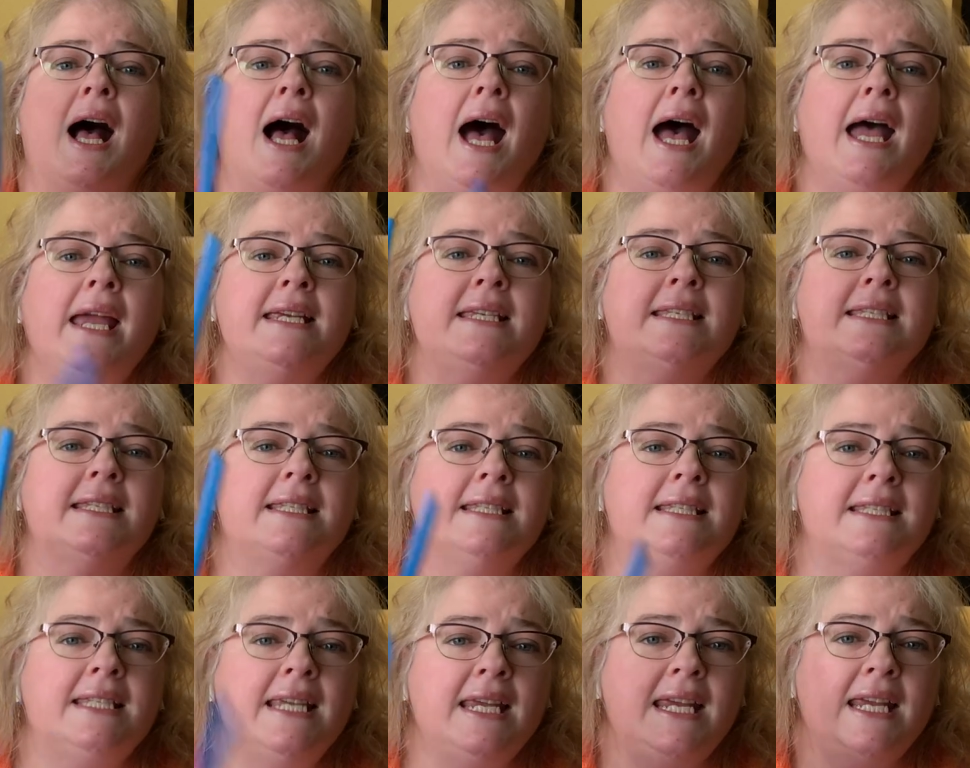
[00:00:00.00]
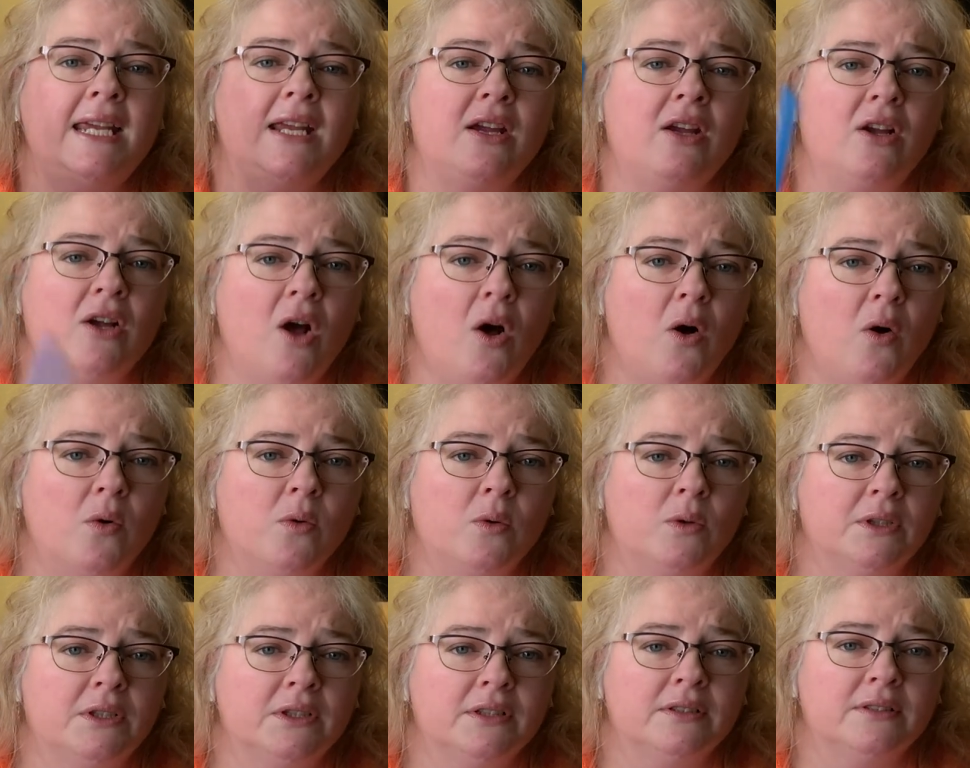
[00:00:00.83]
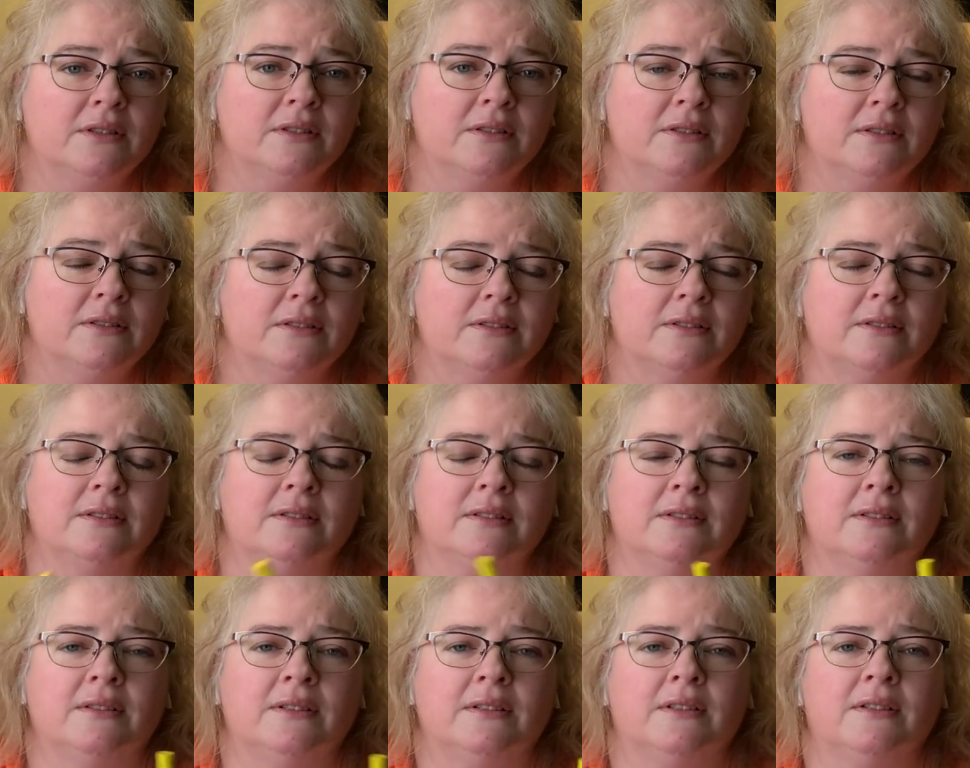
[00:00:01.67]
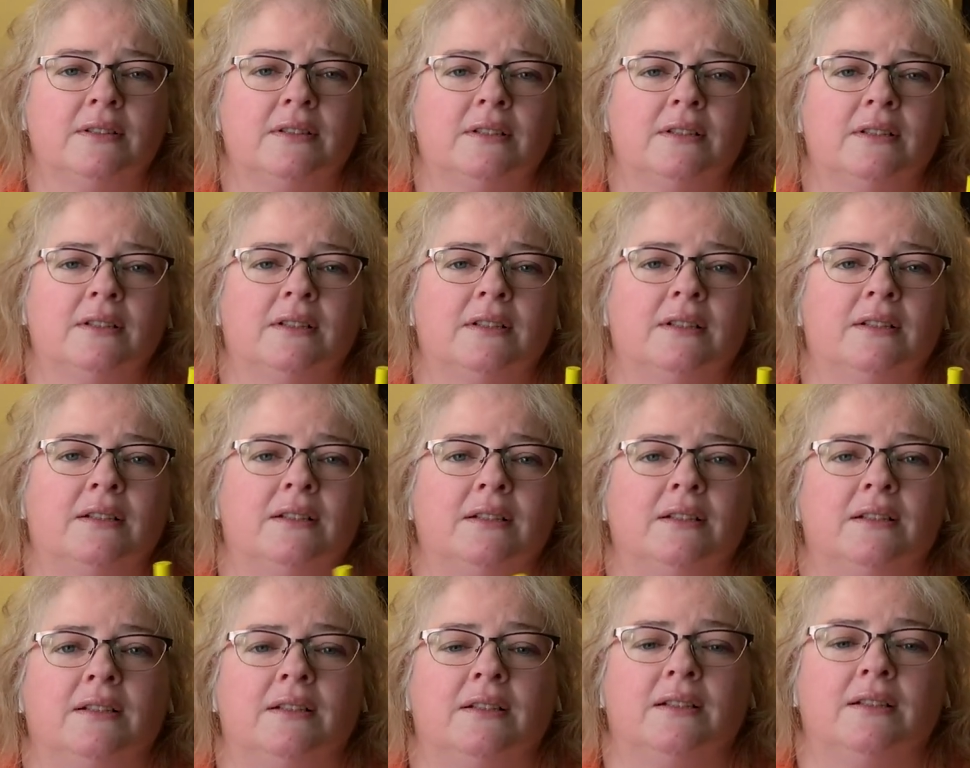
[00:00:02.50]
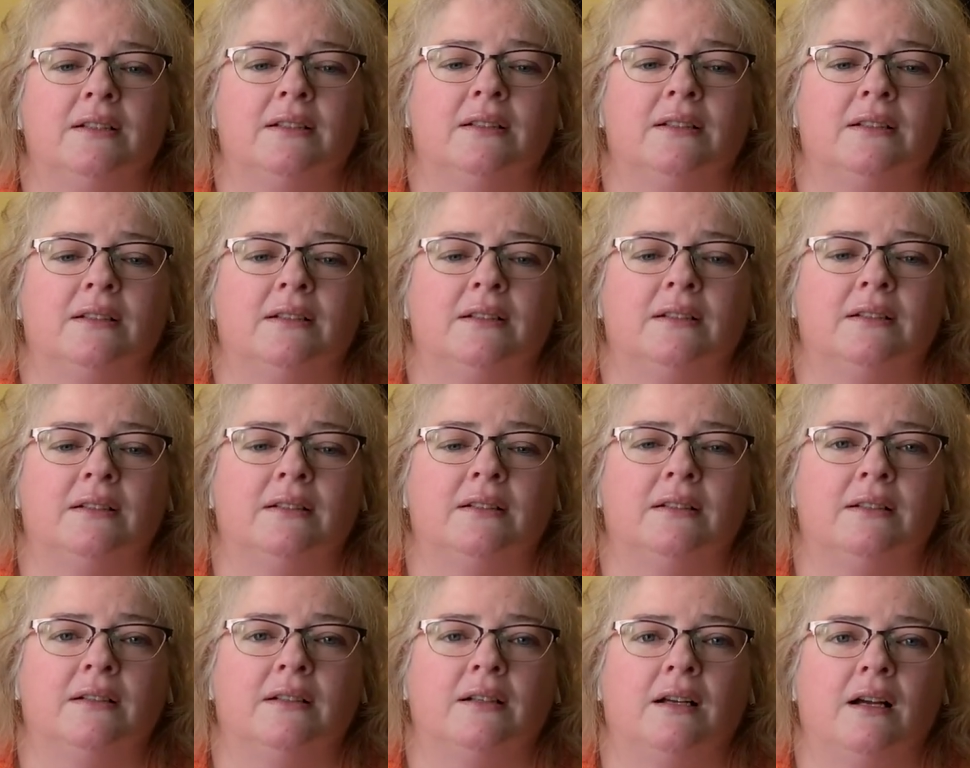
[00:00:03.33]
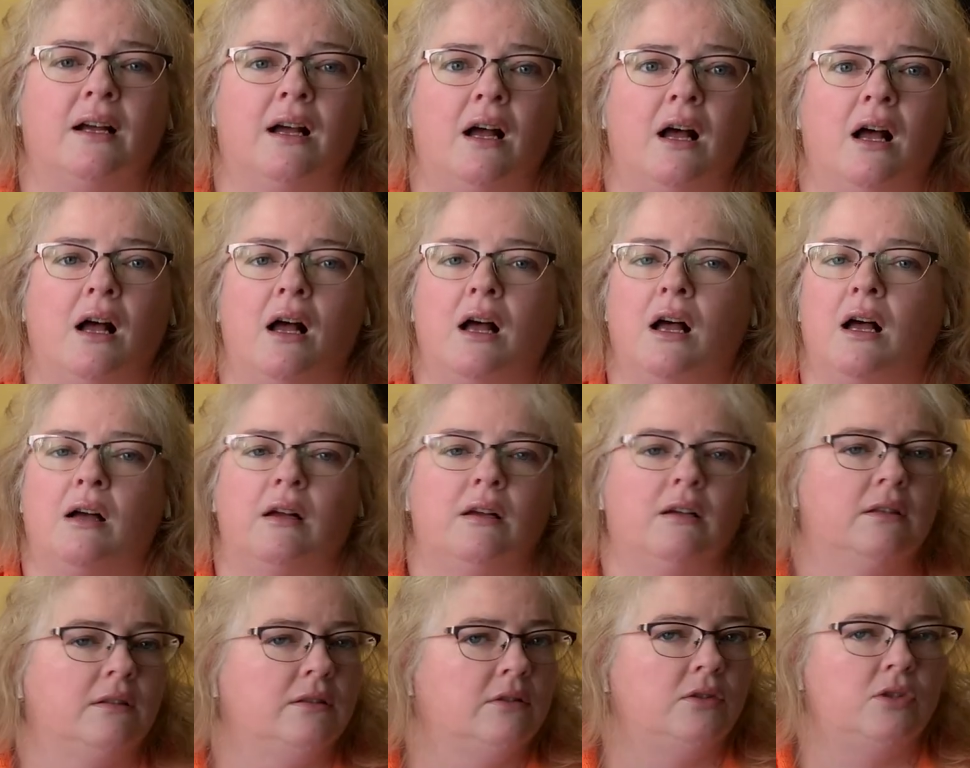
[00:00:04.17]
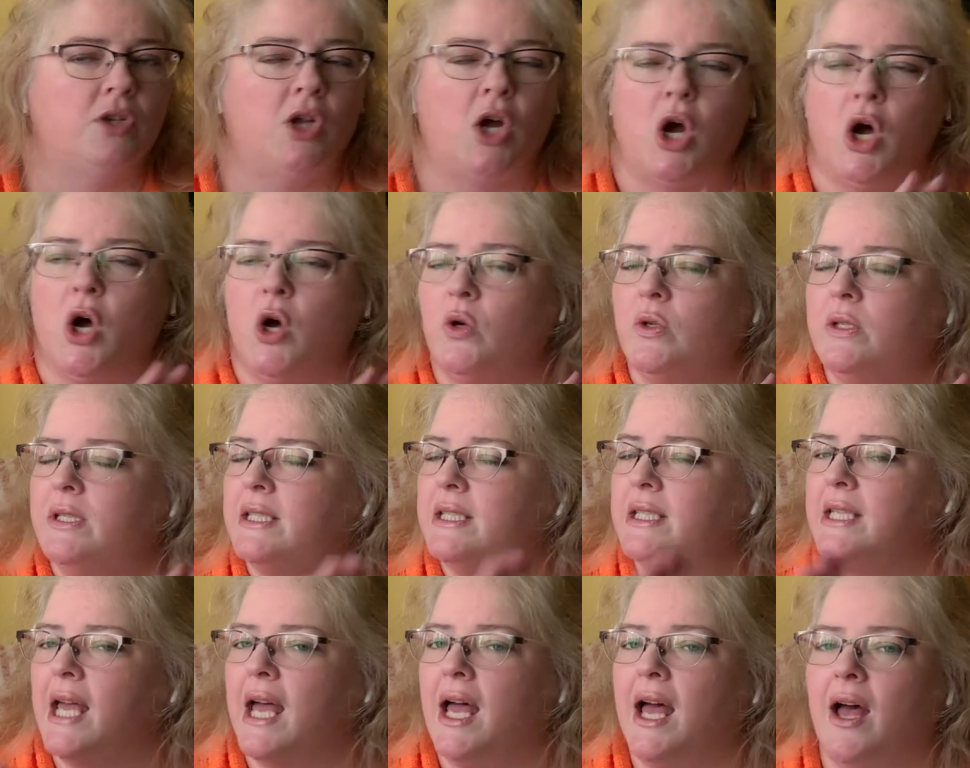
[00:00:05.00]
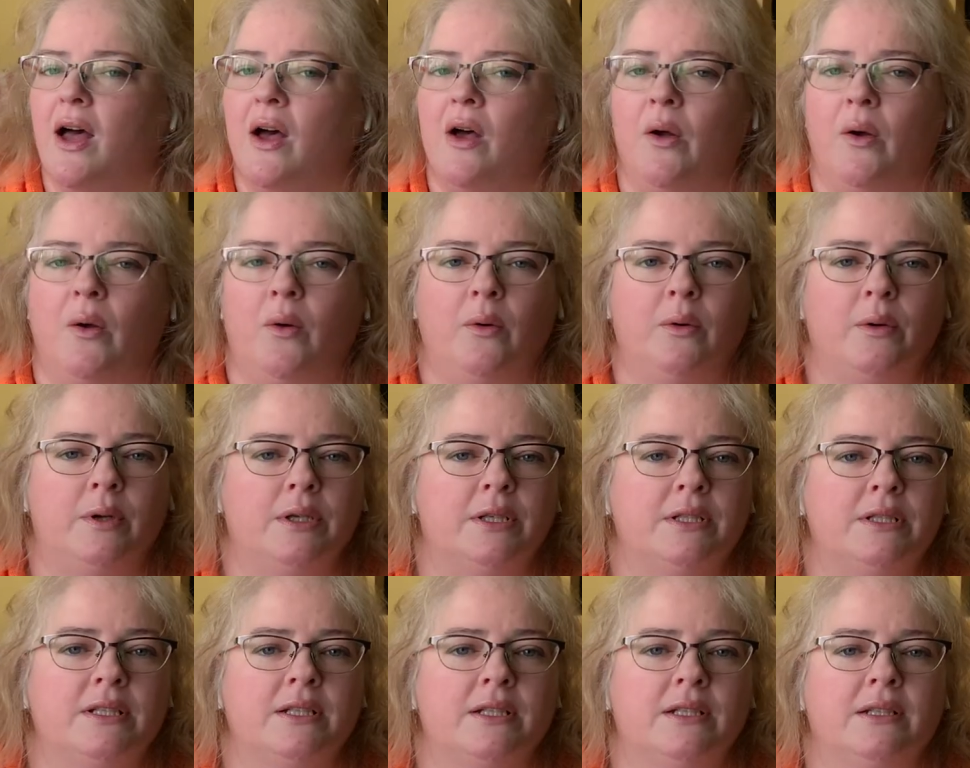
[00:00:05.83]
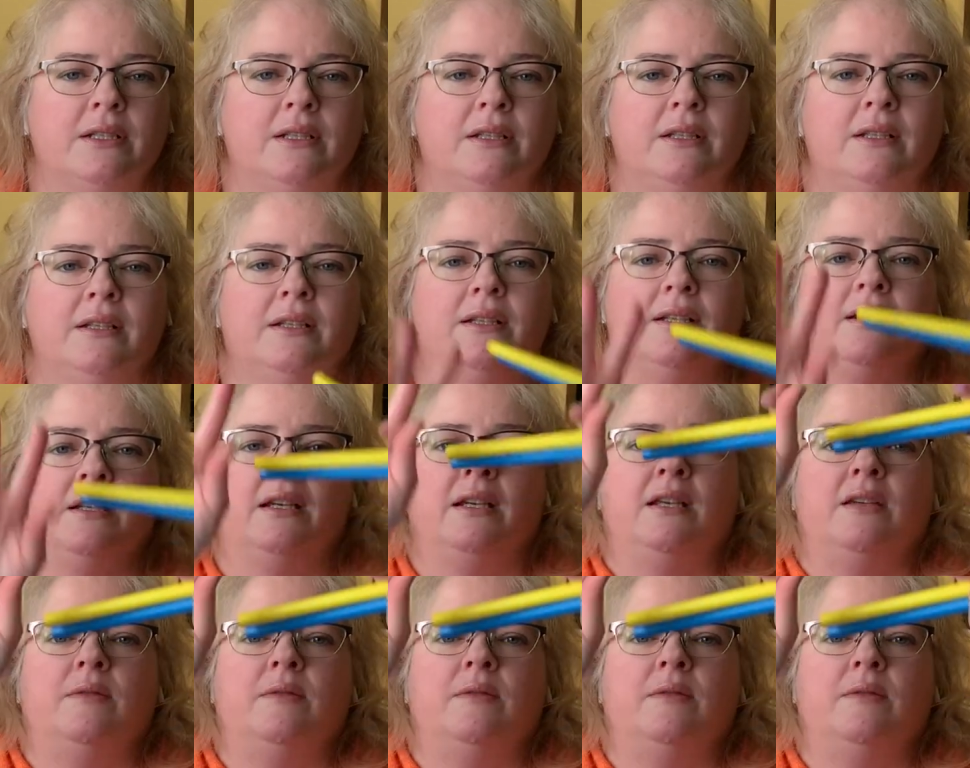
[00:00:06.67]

icy cold. And then the rain turns into snow, which makes no sound at all. Make the snow come